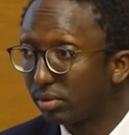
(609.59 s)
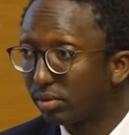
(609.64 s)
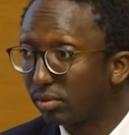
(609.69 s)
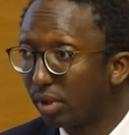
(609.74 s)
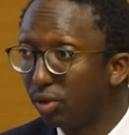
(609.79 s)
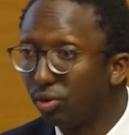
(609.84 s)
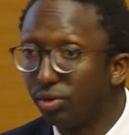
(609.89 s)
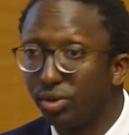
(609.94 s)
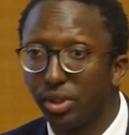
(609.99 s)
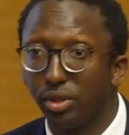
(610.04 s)

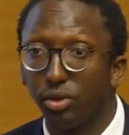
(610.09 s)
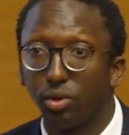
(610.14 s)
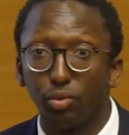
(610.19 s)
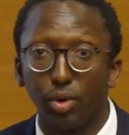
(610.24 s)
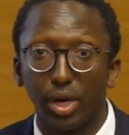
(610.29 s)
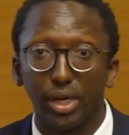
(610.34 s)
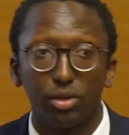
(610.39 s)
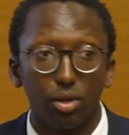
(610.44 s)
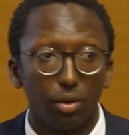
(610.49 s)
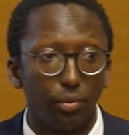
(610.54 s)
When you see the
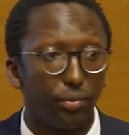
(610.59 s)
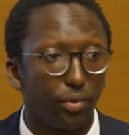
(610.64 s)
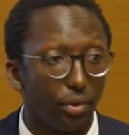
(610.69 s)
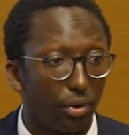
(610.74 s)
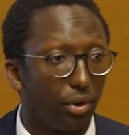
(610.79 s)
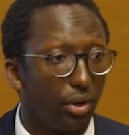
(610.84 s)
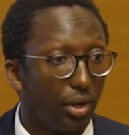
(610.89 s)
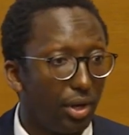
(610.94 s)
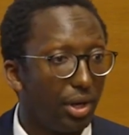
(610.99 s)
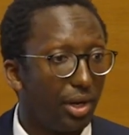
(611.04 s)
rate of,
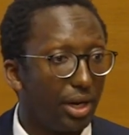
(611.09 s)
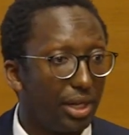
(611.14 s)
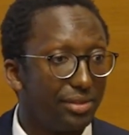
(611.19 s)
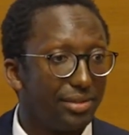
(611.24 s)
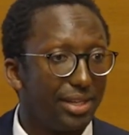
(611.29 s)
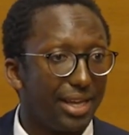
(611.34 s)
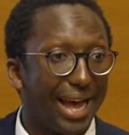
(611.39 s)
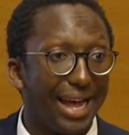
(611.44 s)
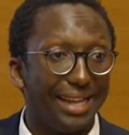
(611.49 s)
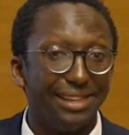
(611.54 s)
let's
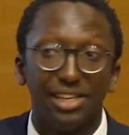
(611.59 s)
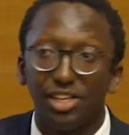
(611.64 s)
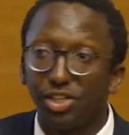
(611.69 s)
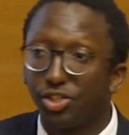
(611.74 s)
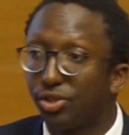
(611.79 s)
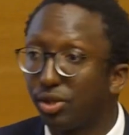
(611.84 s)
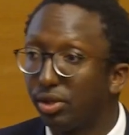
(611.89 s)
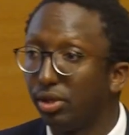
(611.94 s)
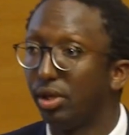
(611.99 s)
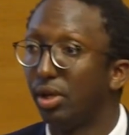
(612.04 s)
say,
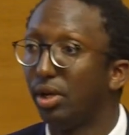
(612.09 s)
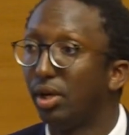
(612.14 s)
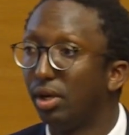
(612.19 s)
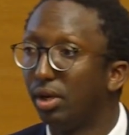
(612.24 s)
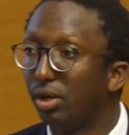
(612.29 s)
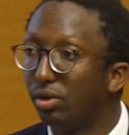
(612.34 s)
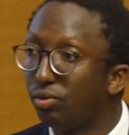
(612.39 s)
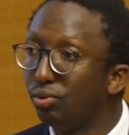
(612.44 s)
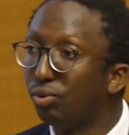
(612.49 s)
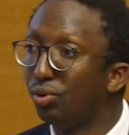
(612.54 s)
adhesion
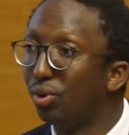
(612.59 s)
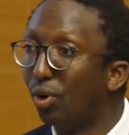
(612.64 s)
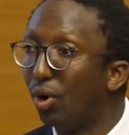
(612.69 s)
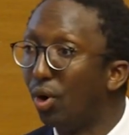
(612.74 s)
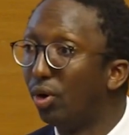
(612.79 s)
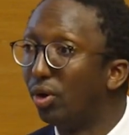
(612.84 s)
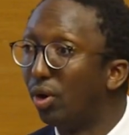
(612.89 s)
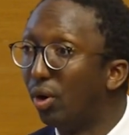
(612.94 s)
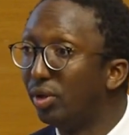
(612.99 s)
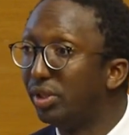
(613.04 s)
to
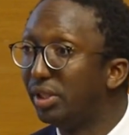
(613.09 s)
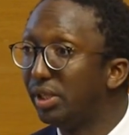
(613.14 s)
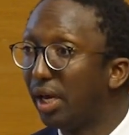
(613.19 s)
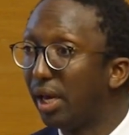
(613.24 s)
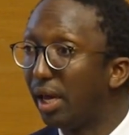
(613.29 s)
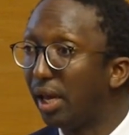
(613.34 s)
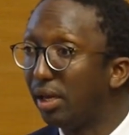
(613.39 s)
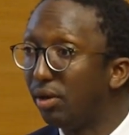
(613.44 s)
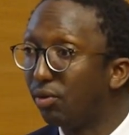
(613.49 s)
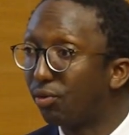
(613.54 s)

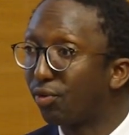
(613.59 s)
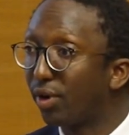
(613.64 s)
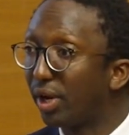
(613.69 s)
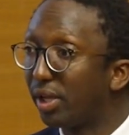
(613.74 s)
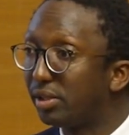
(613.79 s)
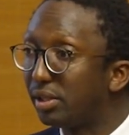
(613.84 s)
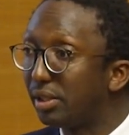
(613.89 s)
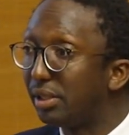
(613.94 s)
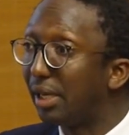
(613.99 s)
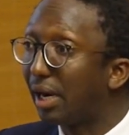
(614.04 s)
ODA in
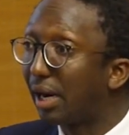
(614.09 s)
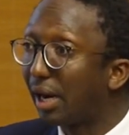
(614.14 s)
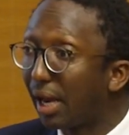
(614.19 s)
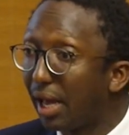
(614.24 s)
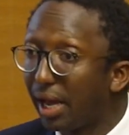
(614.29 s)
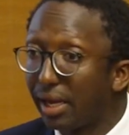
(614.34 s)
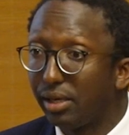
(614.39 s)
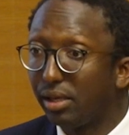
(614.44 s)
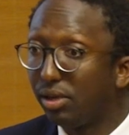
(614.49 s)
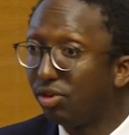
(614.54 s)
France, it
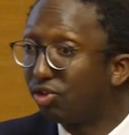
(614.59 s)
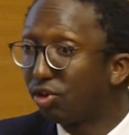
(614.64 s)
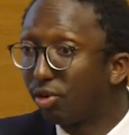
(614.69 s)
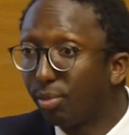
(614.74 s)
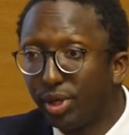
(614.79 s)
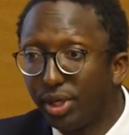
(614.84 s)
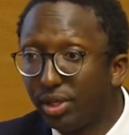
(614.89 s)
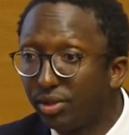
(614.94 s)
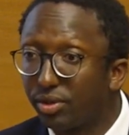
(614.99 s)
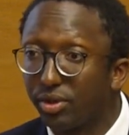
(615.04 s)
declined. In
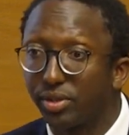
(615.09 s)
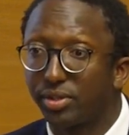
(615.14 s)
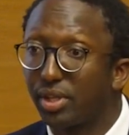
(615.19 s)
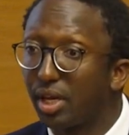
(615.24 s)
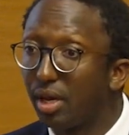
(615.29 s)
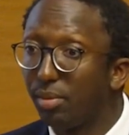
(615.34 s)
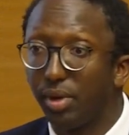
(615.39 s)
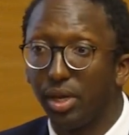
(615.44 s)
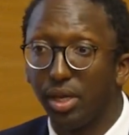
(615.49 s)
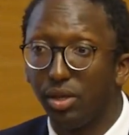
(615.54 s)
Germany, it's the
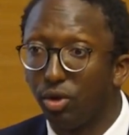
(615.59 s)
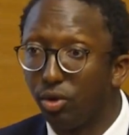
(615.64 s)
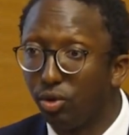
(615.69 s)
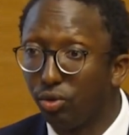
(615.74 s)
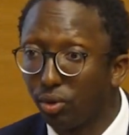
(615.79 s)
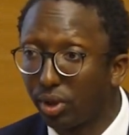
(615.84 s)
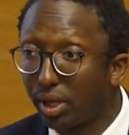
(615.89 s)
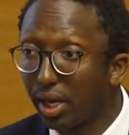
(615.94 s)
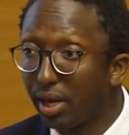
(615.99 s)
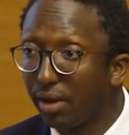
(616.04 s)
same. In the
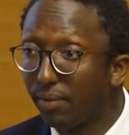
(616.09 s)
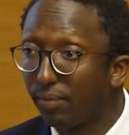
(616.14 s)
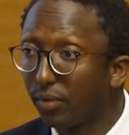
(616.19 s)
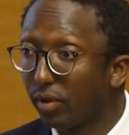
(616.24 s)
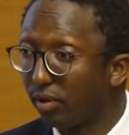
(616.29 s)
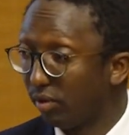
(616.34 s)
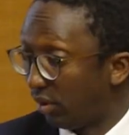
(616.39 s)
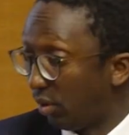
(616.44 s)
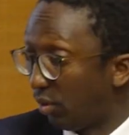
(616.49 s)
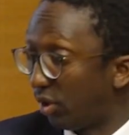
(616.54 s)
UK,
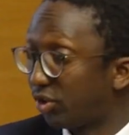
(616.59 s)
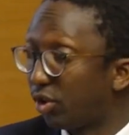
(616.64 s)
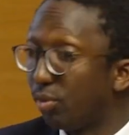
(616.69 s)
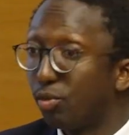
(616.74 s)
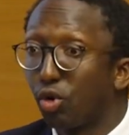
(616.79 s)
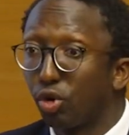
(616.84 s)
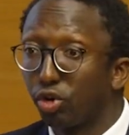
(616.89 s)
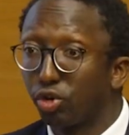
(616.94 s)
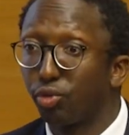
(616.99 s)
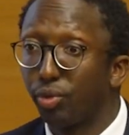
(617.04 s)
there were some
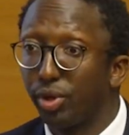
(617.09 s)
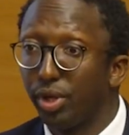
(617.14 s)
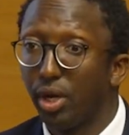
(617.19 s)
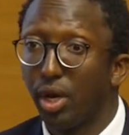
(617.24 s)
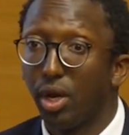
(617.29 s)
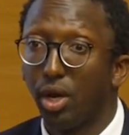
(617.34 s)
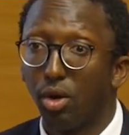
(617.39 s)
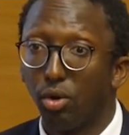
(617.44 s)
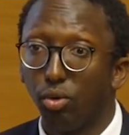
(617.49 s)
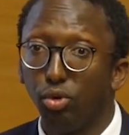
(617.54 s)
countries
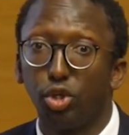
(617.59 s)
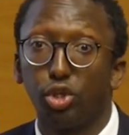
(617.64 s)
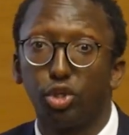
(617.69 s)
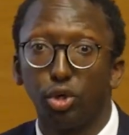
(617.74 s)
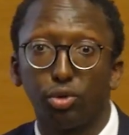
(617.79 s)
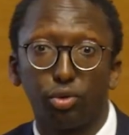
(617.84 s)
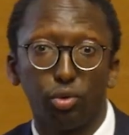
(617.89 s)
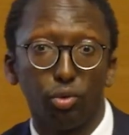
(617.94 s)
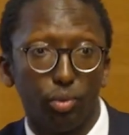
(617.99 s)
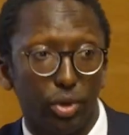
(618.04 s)
who
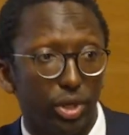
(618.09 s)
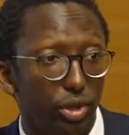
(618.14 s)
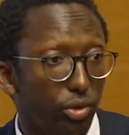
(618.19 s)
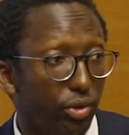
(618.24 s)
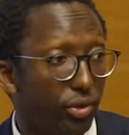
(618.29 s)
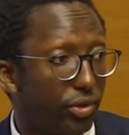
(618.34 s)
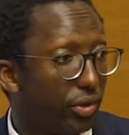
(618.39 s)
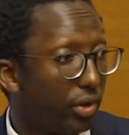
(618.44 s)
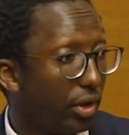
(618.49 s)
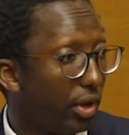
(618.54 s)
chose to
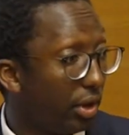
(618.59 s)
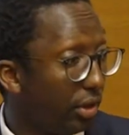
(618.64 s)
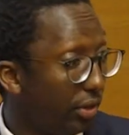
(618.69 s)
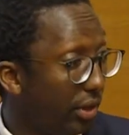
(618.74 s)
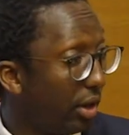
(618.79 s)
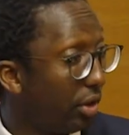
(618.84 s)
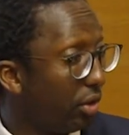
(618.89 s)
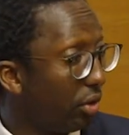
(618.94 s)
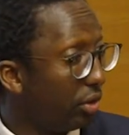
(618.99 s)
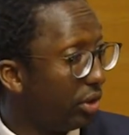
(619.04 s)
reduce
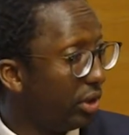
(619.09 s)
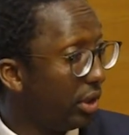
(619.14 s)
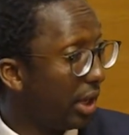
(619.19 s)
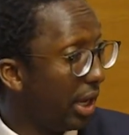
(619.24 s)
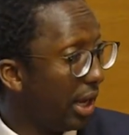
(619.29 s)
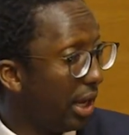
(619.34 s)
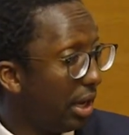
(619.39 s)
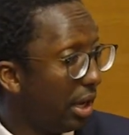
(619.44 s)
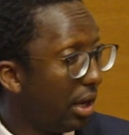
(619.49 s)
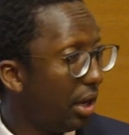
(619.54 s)
their
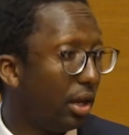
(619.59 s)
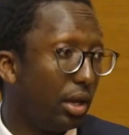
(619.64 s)
ODA.